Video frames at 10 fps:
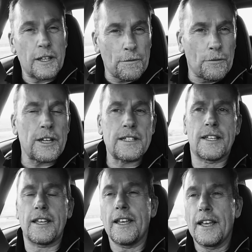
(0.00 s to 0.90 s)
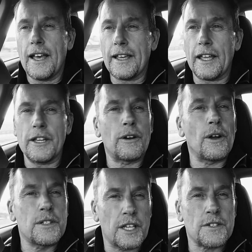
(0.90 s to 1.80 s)
get a free tee and get your
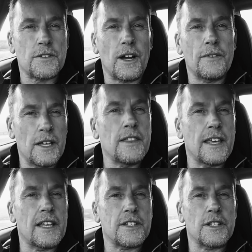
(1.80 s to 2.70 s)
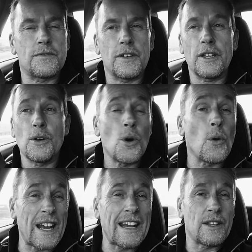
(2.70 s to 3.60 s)
own test drive in the SS-V
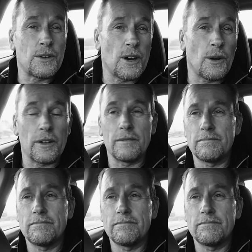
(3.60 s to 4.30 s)
or any new Holden.